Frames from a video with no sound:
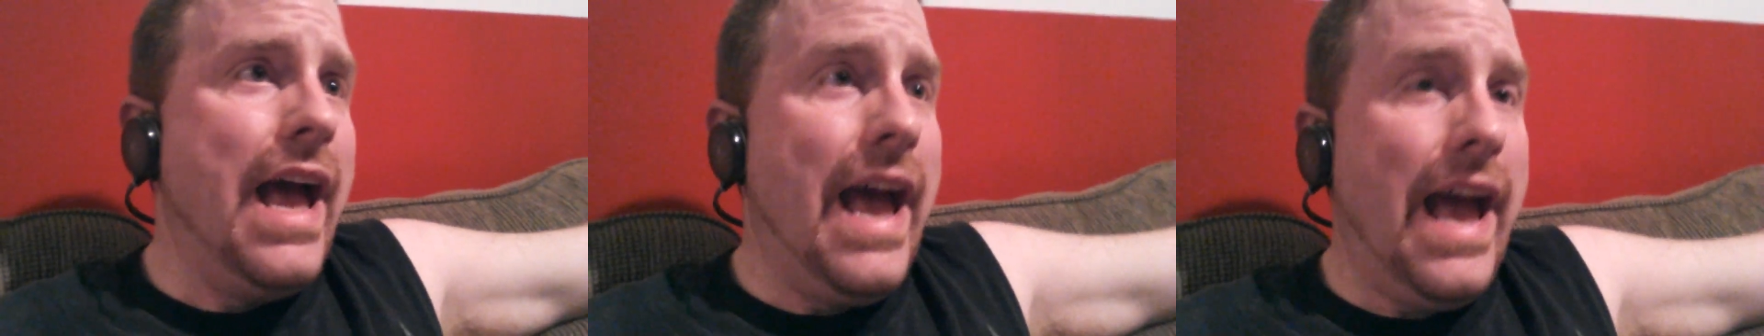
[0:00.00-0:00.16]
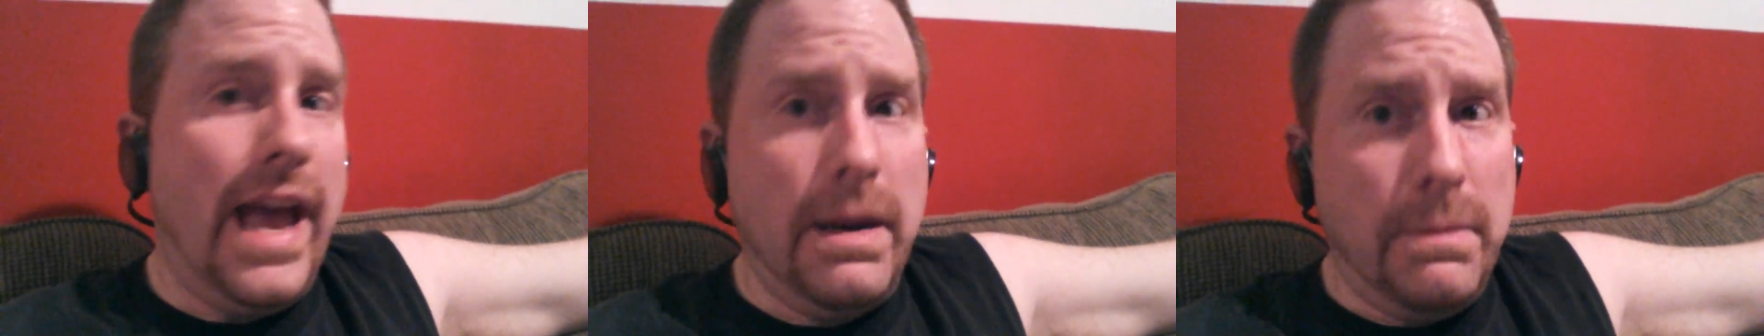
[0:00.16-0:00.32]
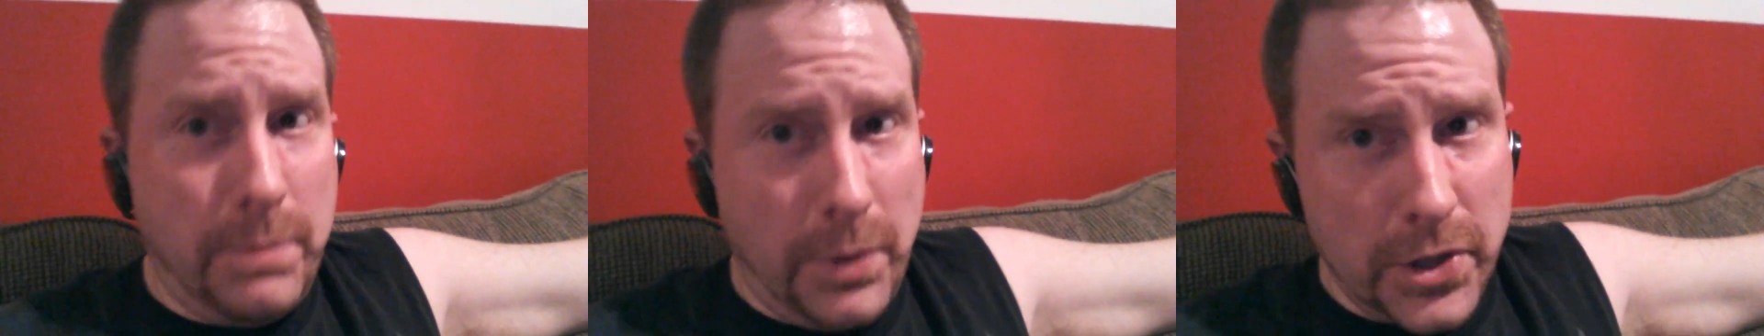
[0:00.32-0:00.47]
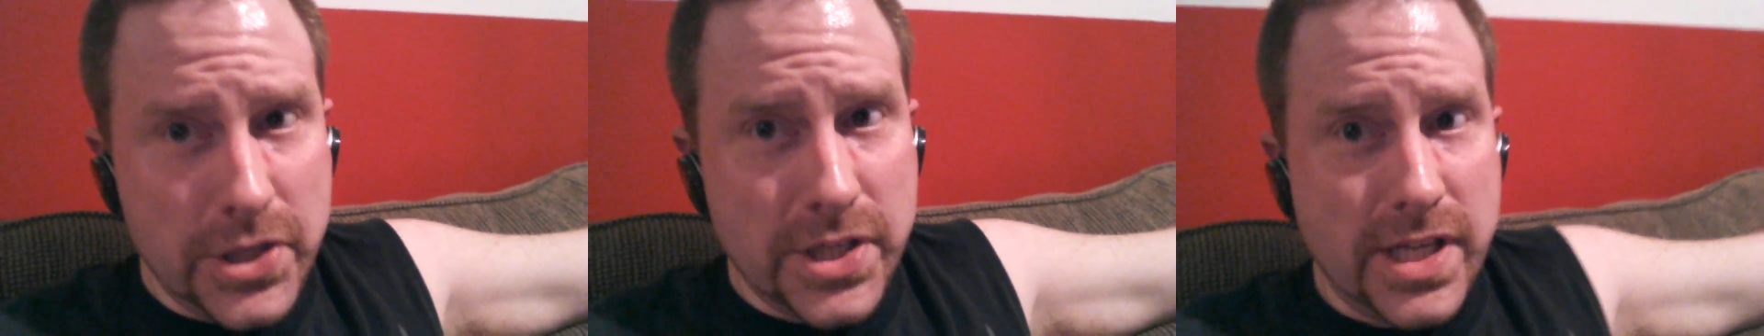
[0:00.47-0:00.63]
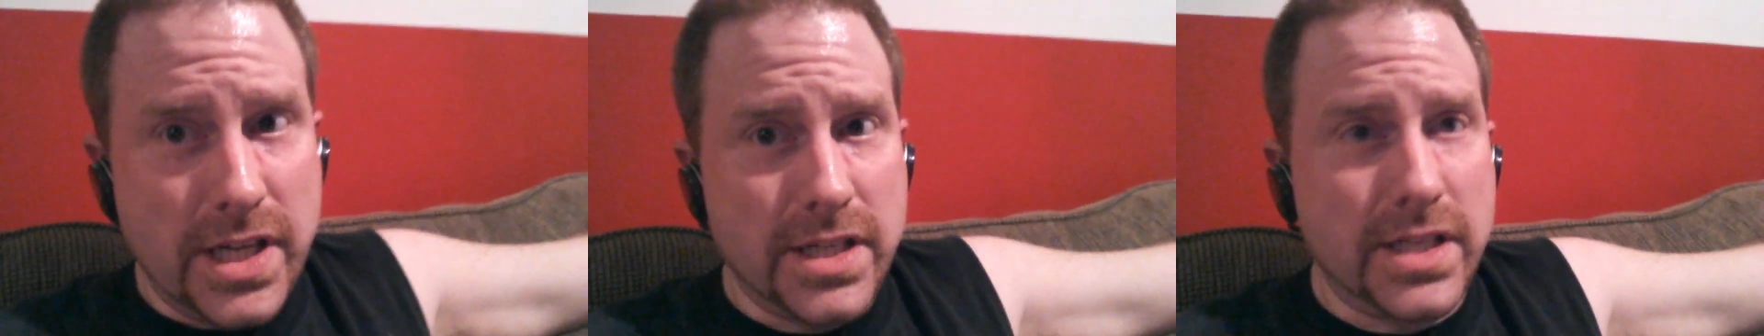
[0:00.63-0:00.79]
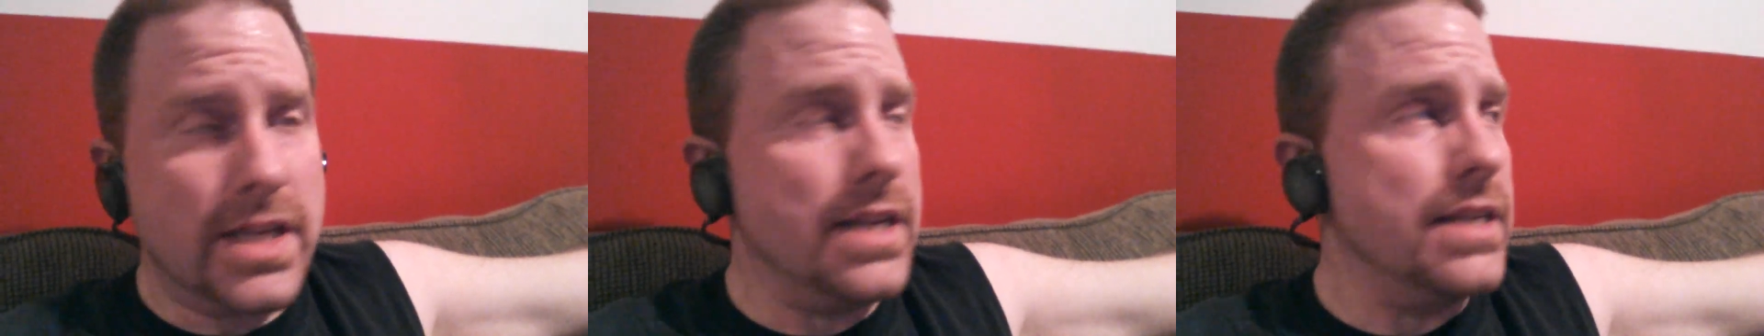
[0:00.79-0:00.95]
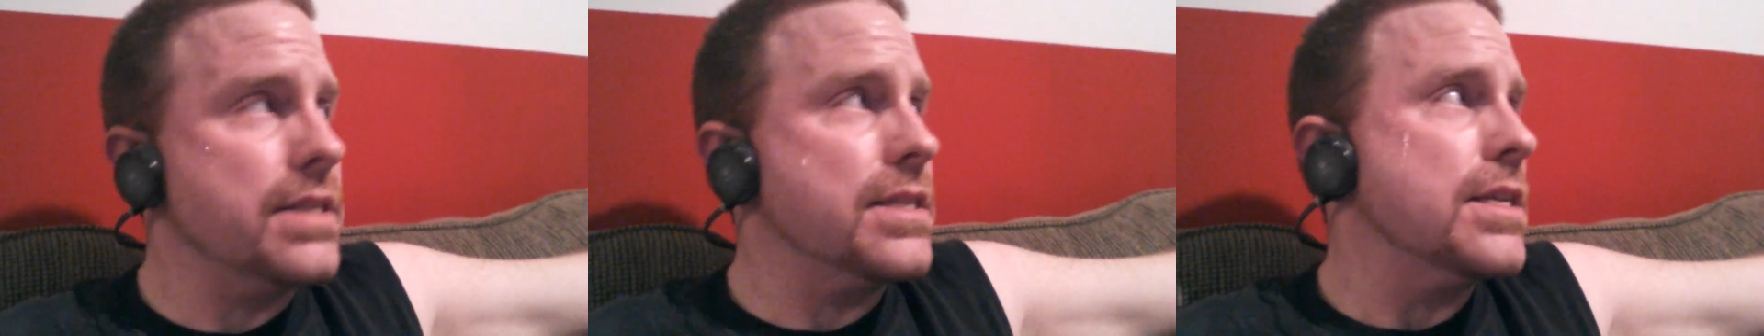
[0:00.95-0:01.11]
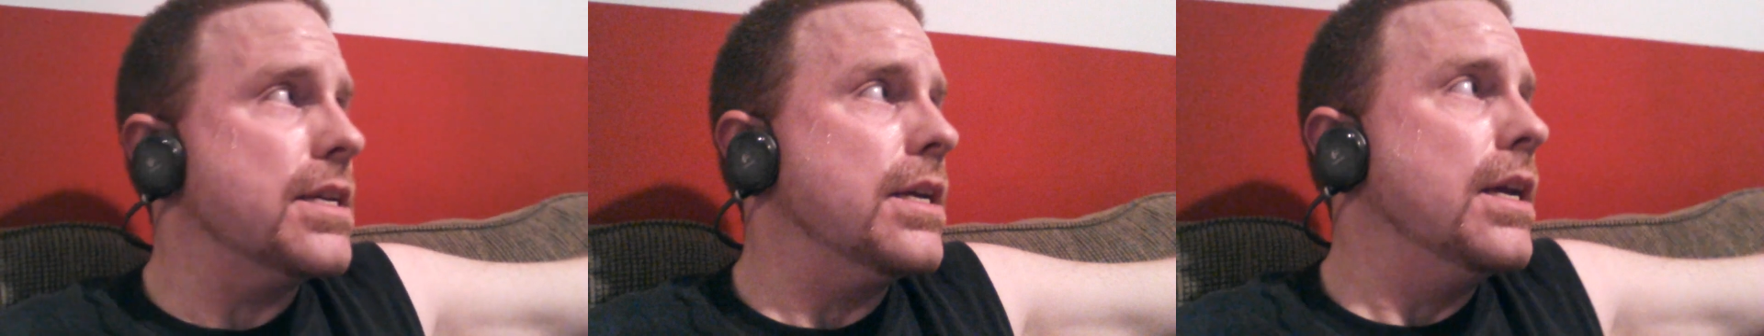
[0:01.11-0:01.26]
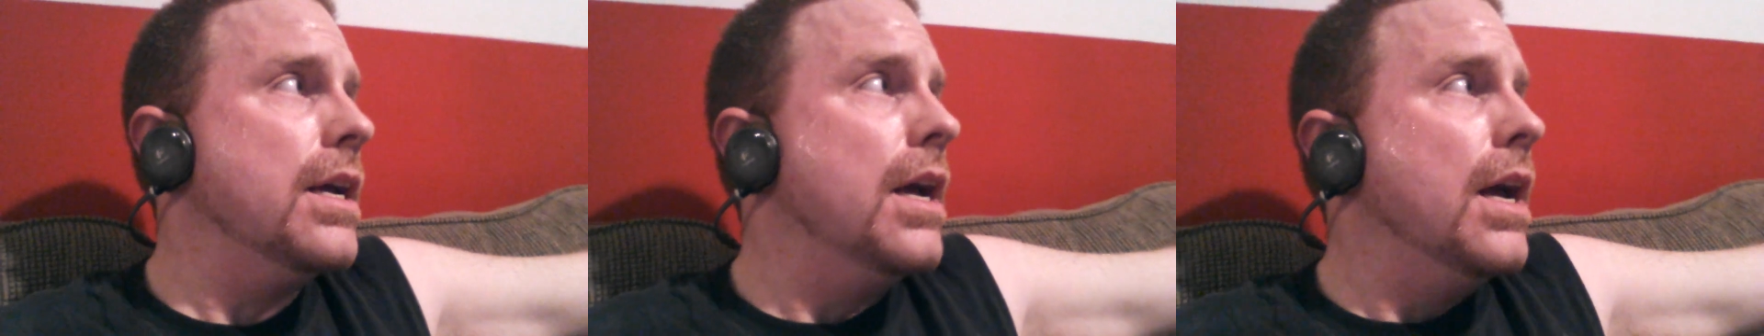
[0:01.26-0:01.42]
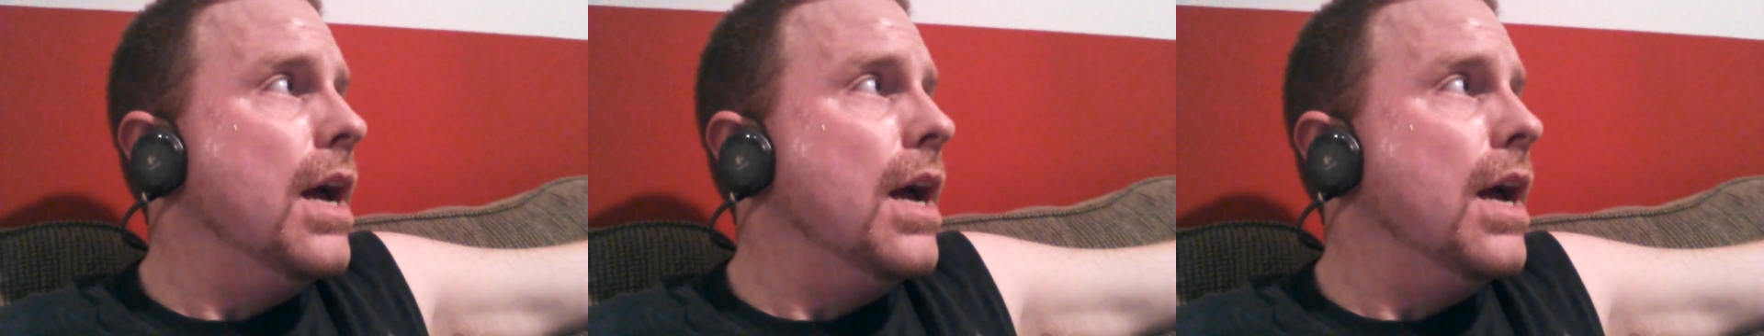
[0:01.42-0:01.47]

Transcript: and persistent